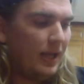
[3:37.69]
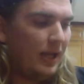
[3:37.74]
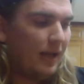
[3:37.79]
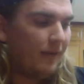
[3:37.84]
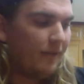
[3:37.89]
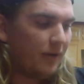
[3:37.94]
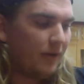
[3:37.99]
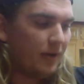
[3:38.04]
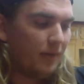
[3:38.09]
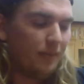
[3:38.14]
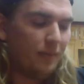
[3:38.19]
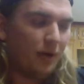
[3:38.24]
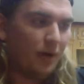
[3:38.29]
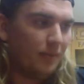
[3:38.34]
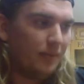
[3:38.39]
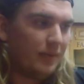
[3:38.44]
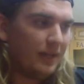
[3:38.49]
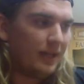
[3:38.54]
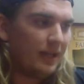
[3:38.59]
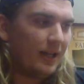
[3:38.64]
and for a
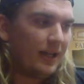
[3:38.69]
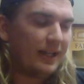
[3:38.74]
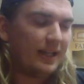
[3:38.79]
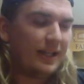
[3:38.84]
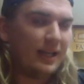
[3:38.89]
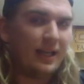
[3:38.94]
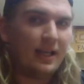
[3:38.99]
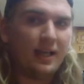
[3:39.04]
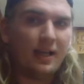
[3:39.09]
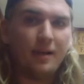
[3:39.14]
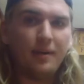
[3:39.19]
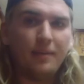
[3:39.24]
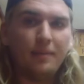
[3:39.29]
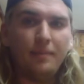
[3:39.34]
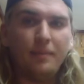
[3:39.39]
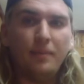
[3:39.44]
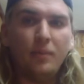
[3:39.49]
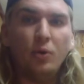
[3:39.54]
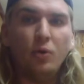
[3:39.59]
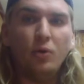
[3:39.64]
moment I can't
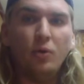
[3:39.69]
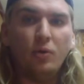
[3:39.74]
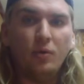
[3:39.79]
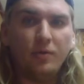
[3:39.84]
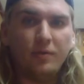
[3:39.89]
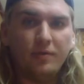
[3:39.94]
move.